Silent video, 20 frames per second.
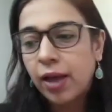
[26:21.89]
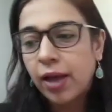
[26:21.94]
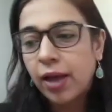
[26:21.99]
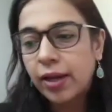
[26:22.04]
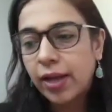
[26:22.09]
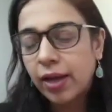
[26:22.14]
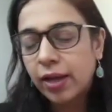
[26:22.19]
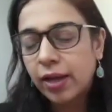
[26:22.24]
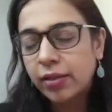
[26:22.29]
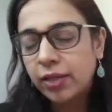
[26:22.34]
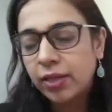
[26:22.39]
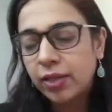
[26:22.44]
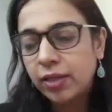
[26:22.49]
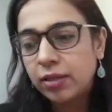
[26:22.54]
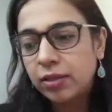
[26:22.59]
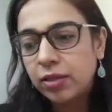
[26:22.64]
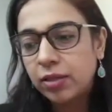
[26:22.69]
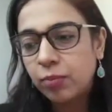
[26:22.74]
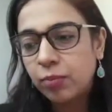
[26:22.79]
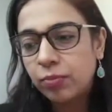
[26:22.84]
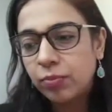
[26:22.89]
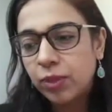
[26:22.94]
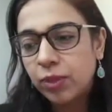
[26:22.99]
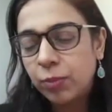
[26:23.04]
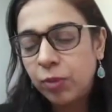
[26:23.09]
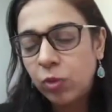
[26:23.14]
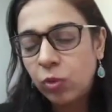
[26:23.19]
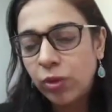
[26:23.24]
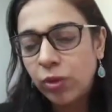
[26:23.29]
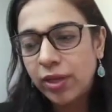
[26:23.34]
and I think
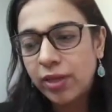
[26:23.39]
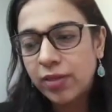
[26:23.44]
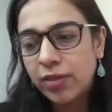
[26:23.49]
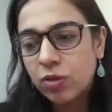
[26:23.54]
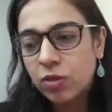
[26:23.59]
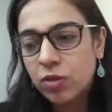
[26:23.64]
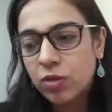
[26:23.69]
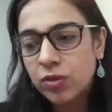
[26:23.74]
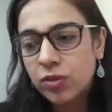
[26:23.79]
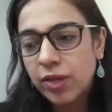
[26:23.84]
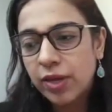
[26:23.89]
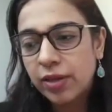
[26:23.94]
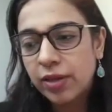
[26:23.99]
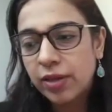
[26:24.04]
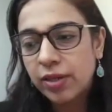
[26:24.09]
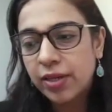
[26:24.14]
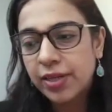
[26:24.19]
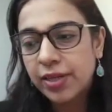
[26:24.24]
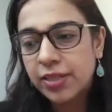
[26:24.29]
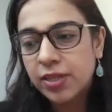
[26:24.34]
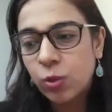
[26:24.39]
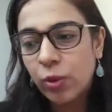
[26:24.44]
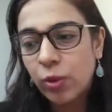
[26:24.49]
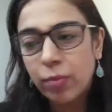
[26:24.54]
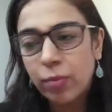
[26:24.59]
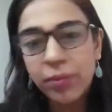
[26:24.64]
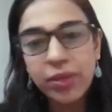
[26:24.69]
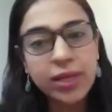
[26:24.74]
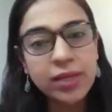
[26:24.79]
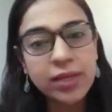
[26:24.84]
the beauty is also there in the data
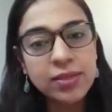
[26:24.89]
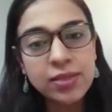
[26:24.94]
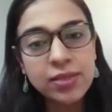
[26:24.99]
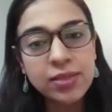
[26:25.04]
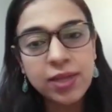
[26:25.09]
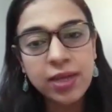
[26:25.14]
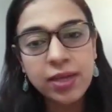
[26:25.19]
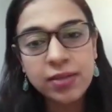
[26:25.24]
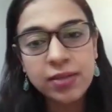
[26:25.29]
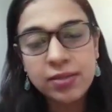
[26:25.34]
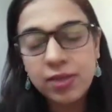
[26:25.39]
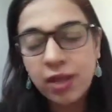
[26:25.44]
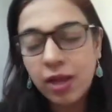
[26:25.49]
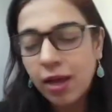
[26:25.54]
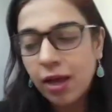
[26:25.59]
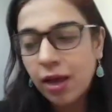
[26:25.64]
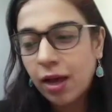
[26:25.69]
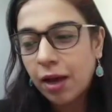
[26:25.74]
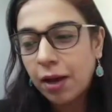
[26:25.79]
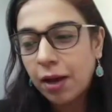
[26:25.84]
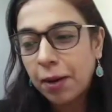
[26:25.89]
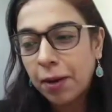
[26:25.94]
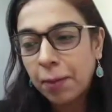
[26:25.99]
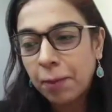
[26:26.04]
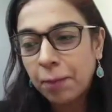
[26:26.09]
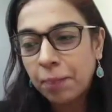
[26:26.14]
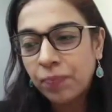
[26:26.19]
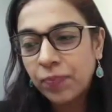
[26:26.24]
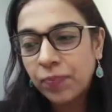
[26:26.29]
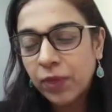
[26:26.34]
where McKinsey says,
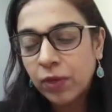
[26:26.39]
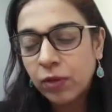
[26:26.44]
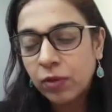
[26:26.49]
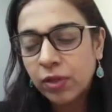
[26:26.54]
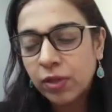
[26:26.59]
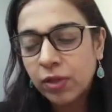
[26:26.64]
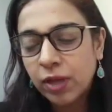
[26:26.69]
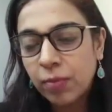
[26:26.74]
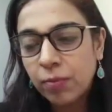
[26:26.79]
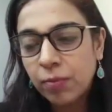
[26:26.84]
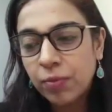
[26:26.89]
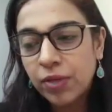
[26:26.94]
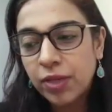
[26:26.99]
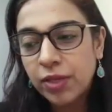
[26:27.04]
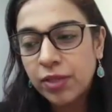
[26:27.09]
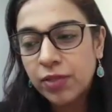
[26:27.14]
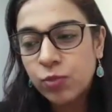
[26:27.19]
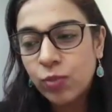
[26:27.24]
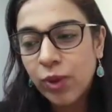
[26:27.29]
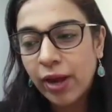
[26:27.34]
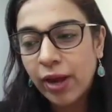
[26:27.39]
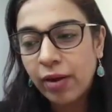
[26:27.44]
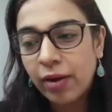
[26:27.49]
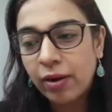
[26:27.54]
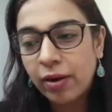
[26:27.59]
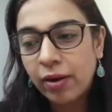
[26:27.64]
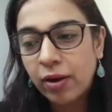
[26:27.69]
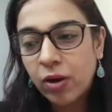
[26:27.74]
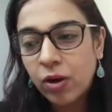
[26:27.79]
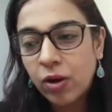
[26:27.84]
the companies
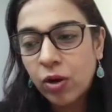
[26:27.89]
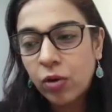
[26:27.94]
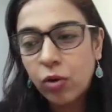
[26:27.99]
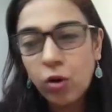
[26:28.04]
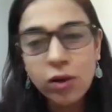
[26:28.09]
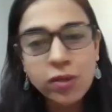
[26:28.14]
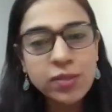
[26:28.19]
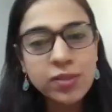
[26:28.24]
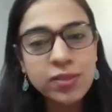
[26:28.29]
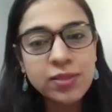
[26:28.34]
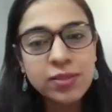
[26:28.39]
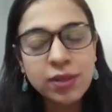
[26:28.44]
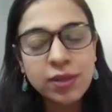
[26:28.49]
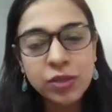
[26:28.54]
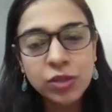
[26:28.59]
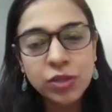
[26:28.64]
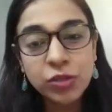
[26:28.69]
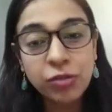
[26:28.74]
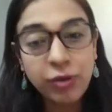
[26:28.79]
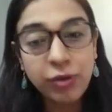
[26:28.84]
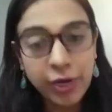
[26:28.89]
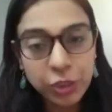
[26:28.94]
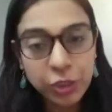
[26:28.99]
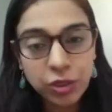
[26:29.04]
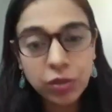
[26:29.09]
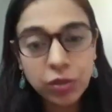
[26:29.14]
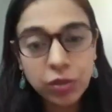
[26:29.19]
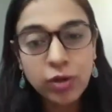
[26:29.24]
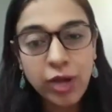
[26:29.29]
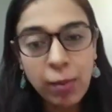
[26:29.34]
where cross
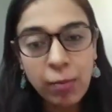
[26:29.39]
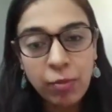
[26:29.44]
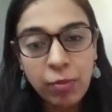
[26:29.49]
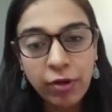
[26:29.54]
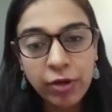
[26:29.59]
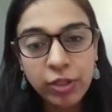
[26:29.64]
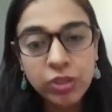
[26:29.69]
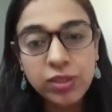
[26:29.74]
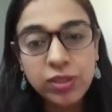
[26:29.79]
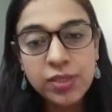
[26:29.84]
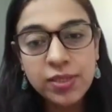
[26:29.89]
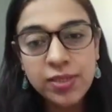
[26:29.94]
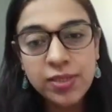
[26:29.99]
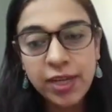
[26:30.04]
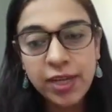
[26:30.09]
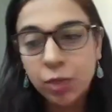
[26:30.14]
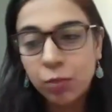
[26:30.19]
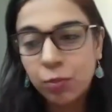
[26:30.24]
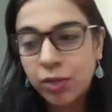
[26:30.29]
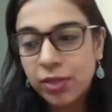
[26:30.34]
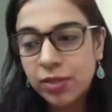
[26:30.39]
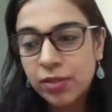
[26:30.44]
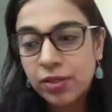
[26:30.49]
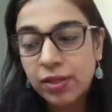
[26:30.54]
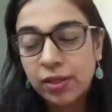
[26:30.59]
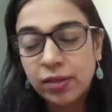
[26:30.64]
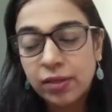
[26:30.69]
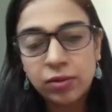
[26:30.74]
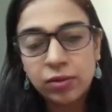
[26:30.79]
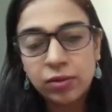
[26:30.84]
generational collaboration is taking place,
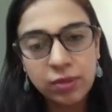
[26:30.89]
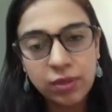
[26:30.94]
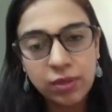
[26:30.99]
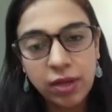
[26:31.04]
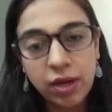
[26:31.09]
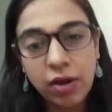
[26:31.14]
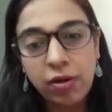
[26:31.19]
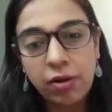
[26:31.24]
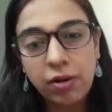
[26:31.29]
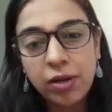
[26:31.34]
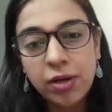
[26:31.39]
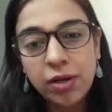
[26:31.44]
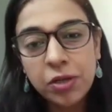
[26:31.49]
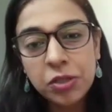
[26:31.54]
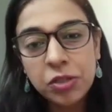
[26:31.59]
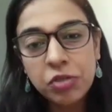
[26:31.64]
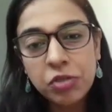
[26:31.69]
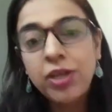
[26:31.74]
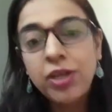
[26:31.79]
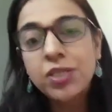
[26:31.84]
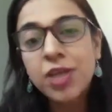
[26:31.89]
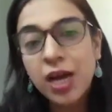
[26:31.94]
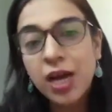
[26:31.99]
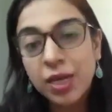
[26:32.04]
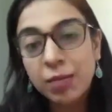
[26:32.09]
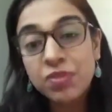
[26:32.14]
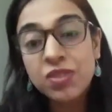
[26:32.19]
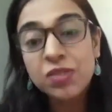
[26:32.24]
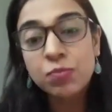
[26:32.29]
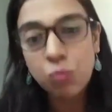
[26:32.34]
they are three
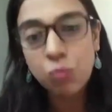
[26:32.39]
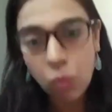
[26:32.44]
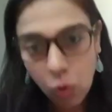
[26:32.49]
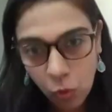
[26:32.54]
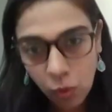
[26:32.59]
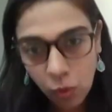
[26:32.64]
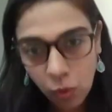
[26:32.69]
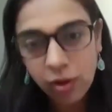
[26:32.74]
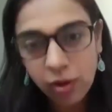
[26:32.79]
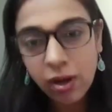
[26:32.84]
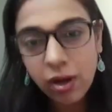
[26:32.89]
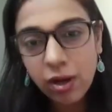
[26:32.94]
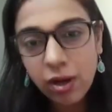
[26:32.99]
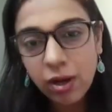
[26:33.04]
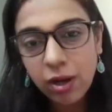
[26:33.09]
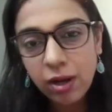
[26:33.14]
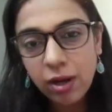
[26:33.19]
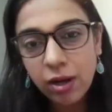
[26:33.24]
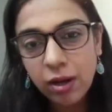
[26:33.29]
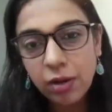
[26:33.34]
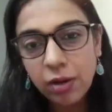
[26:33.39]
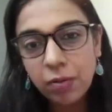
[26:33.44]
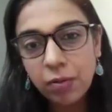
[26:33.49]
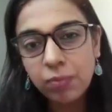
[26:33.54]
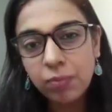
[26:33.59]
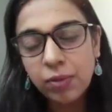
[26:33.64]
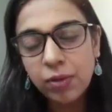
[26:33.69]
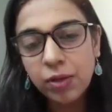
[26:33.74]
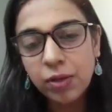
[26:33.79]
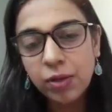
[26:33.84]
times more,
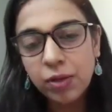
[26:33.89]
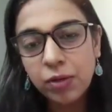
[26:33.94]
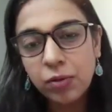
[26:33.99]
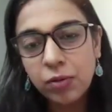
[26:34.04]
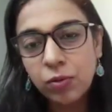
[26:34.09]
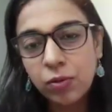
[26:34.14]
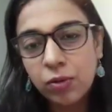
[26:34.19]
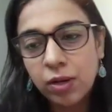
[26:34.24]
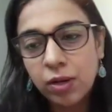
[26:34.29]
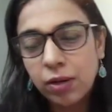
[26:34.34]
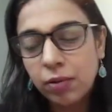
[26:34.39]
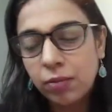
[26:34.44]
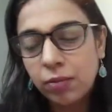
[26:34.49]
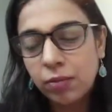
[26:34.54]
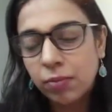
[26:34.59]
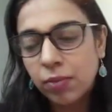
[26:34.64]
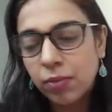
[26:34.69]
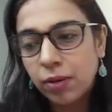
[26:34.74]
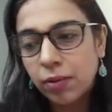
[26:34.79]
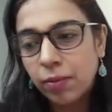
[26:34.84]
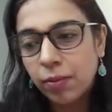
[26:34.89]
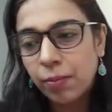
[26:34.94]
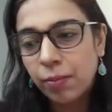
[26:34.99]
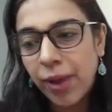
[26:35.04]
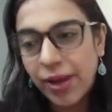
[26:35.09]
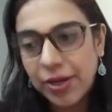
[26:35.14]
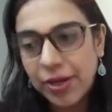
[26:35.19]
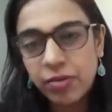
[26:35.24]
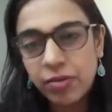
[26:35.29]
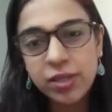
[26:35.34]

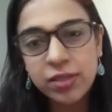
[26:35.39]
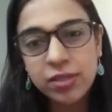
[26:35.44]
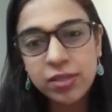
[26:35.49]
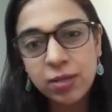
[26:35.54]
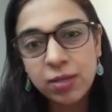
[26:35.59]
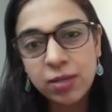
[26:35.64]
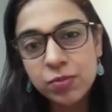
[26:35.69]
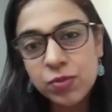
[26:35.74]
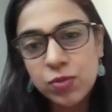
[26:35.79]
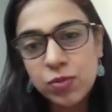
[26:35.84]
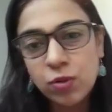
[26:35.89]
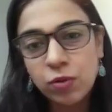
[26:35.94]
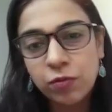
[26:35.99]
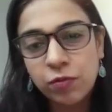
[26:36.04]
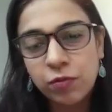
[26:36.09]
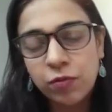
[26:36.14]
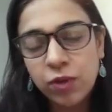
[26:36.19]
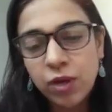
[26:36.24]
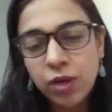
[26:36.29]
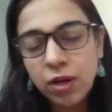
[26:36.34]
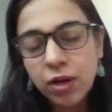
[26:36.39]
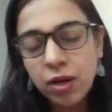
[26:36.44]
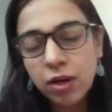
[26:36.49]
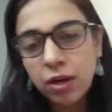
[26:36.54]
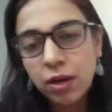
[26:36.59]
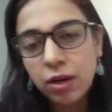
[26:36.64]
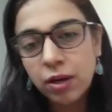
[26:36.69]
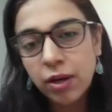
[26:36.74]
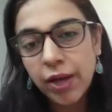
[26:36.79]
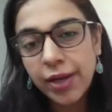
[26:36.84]
better in terms of
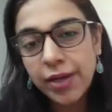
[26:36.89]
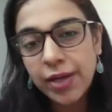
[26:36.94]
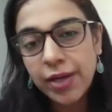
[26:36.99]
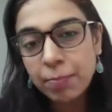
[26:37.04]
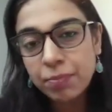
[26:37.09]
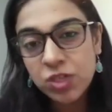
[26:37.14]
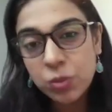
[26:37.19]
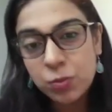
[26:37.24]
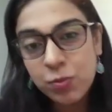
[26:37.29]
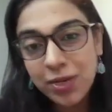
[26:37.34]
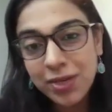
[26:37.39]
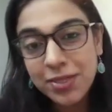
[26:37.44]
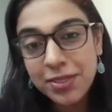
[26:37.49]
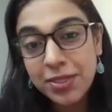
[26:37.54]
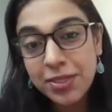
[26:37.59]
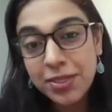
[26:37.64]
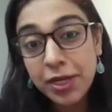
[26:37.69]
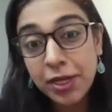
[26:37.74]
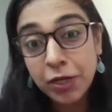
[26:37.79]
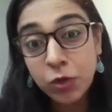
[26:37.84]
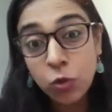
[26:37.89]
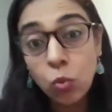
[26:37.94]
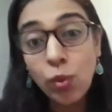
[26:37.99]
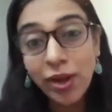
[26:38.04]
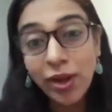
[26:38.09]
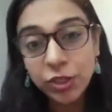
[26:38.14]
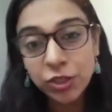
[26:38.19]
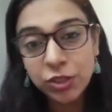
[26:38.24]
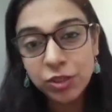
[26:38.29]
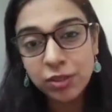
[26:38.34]
adaptability and
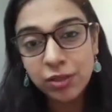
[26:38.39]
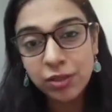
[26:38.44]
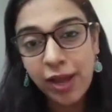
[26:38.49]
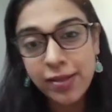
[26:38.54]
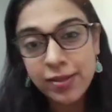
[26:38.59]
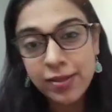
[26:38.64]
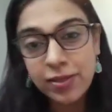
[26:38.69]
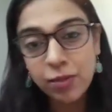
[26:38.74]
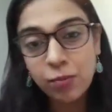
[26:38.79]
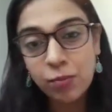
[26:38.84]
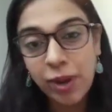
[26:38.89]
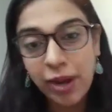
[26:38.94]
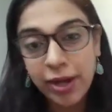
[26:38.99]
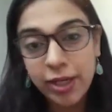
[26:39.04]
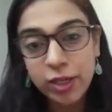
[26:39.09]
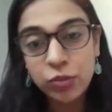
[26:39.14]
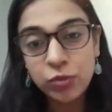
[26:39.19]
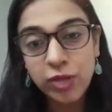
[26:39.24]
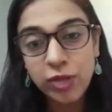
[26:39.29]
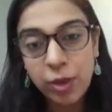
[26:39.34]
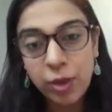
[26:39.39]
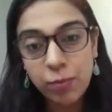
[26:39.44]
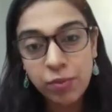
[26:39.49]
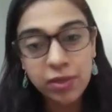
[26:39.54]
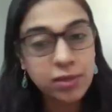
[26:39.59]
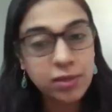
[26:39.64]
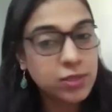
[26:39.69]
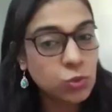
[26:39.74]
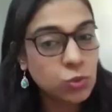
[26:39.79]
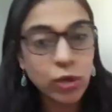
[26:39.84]
innovation as compared to their
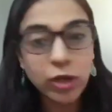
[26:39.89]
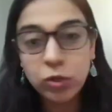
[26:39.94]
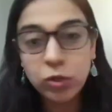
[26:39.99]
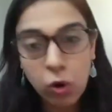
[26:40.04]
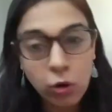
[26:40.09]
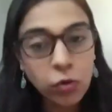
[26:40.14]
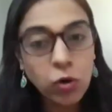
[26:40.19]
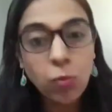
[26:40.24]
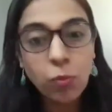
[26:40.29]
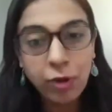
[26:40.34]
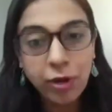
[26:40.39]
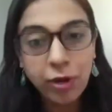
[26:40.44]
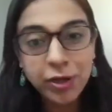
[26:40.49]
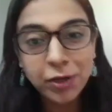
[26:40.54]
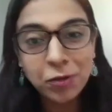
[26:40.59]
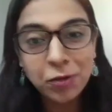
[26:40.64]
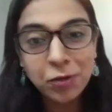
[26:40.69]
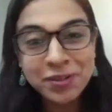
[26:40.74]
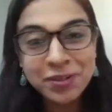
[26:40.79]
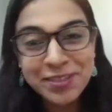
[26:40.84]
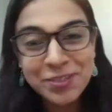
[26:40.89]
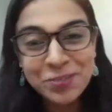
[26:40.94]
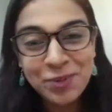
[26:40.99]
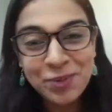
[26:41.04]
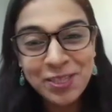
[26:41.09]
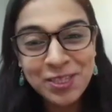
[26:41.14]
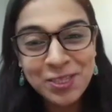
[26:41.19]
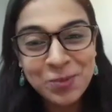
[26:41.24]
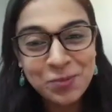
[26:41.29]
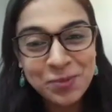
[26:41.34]
peers who are not operating on these
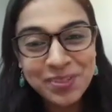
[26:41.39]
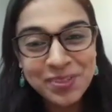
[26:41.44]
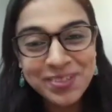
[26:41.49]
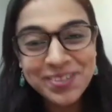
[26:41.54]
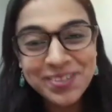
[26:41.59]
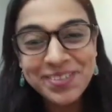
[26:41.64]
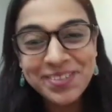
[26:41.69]
principles.